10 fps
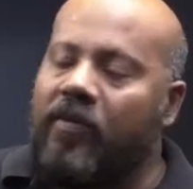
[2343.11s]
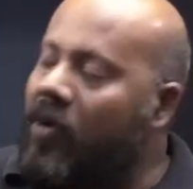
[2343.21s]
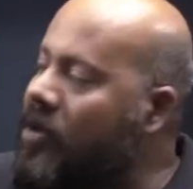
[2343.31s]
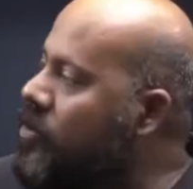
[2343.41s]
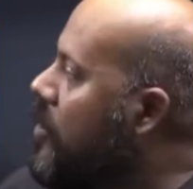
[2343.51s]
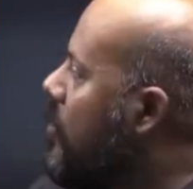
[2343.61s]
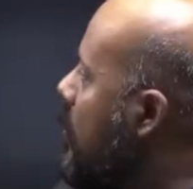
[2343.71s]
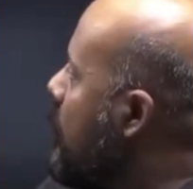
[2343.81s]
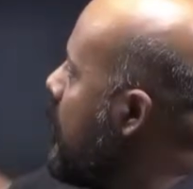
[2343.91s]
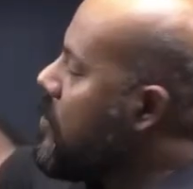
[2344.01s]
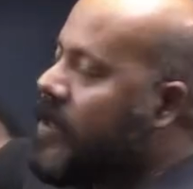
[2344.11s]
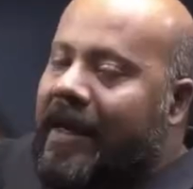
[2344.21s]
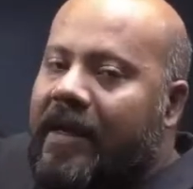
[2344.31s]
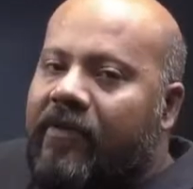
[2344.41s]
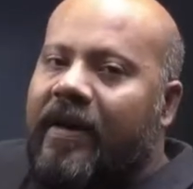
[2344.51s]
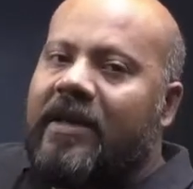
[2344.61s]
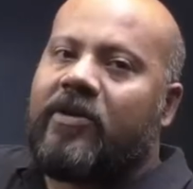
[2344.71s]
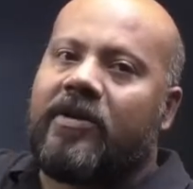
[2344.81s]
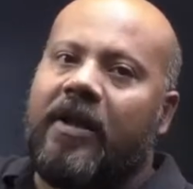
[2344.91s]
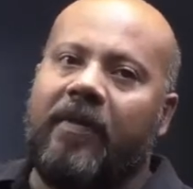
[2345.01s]
Because you are not going to sacrifice
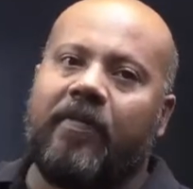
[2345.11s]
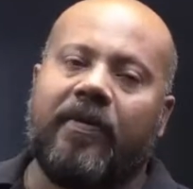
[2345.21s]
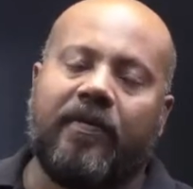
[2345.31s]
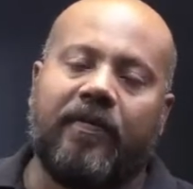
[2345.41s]
your sleep.